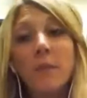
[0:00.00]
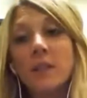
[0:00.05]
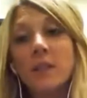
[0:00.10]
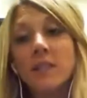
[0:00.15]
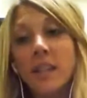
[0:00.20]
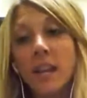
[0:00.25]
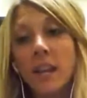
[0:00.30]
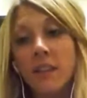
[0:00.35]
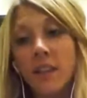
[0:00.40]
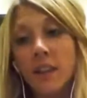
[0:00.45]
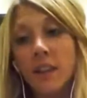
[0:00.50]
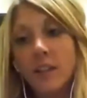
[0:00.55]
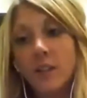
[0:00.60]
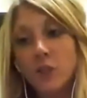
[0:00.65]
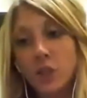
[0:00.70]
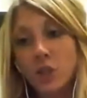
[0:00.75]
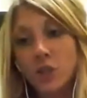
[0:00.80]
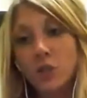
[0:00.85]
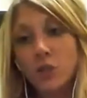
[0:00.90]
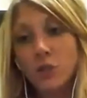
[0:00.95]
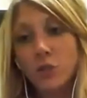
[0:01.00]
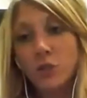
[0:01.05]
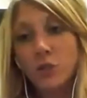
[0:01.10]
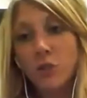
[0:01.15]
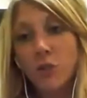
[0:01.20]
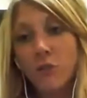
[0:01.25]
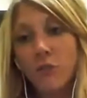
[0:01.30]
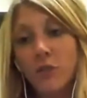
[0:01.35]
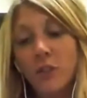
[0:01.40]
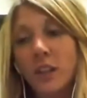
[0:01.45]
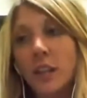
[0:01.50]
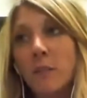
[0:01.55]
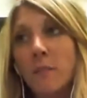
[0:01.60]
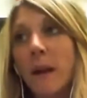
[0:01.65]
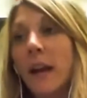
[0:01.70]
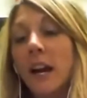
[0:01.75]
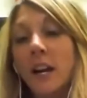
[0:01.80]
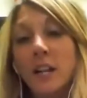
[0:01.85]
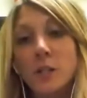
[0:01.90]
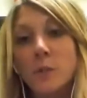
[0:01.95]
would say that just truthfully,
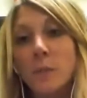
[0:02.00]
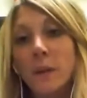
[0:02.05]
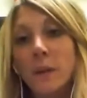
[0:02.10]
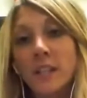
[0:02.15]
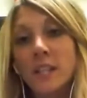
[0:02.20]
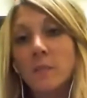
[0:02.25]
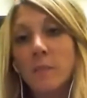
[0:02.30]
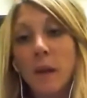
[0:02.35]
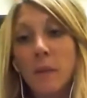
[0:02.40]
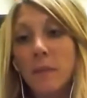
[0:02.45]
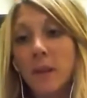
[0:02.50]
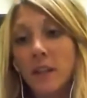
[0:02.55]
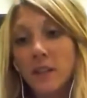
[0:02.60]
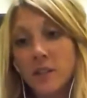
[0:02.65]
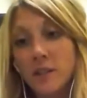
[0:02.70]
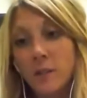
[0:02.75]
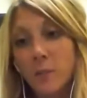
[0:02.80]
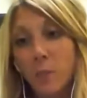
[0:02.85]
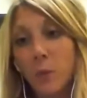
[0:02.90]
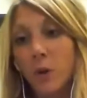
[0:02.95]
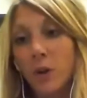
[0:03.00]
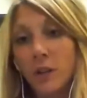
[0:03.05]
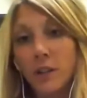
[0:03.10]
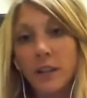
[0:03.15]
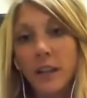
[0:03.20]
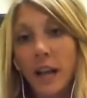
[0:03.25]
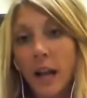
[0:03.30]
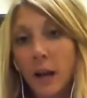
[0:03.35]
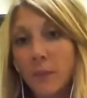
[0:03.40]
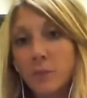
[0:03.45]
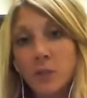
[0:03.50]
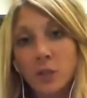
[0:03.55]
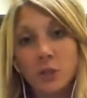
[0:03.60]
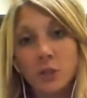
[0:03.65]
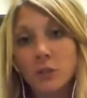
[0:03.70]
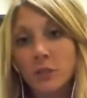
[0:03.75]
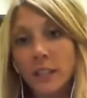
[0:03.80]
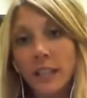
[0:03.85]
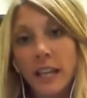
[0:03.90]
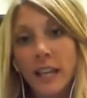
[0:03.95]
my husband is my biggest support.
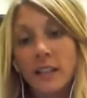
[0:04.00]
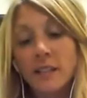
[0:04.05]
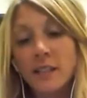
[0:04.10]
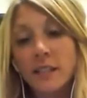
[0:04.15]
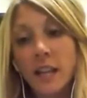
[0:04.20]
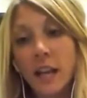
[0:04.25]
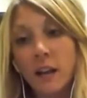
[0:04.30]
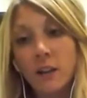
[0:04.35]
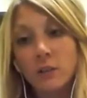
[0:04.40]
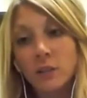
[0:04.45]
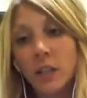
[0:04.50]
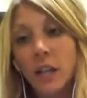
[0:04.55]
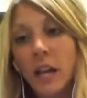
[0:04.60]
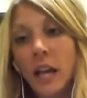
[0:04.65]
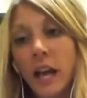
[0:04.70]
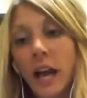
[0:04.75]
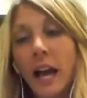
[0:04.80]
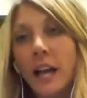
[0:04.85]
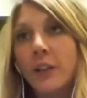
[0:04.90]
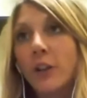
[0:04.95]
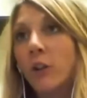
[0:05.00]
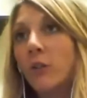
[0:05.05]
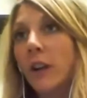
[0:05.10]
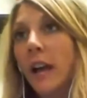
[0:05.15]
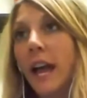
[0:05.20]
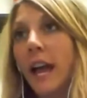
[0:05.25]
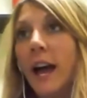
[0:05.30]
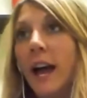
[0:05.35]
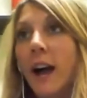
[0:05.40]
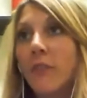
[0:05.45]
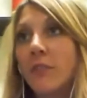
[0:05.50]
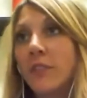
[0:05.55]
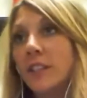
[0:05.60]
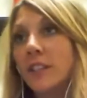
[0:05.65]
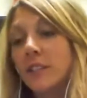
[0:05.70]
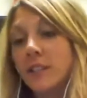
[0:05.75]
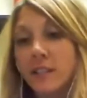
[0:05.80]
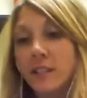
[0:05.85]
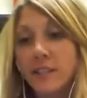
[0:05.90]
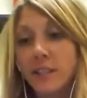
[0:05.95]
Absolutely, hands down. I don't have an
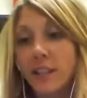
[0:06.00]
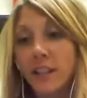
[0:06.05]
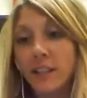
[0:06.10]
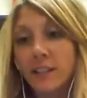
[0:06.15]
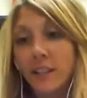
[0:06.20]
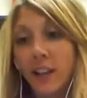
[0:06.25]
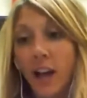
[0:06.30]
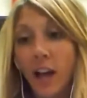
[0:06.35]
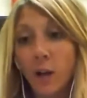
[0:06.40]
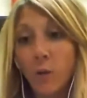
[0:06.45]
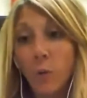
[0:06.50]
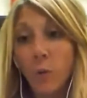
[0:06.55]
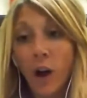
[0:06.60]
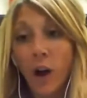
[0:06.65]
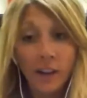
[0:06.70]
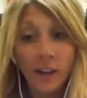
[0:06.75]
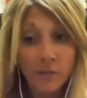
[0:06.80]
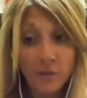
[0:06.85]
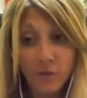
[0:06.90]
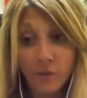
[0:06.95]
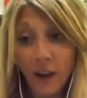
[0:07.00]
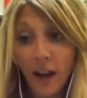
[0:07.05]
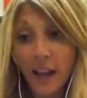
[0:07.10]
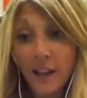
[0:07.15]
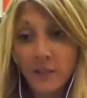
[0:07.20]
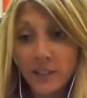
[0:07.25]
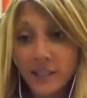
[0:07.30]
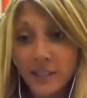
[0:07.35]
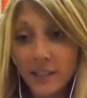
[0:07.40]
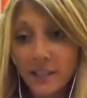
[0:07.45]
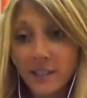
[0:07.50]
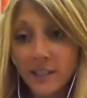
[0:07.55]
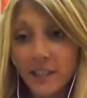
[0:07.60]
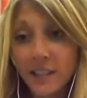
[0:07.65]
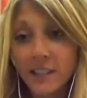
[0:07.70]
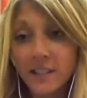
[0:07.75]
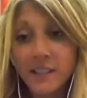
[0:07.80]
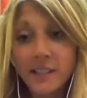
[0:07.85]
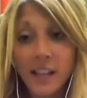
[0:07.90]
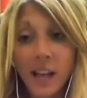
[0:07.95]
assistant. I want 5
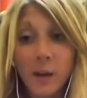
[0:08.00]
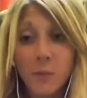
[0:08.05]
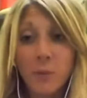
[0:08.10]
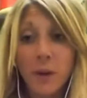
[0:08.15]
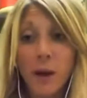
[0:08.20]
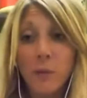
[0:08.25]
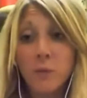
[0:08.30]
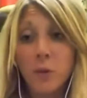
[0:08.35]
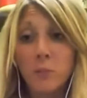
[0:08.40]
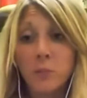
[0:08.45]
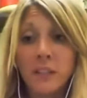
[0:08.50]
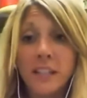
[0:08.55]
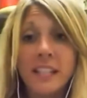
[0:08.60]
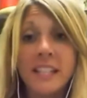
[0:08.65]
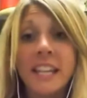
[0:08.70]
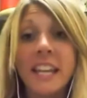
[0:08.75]
assistants. I probably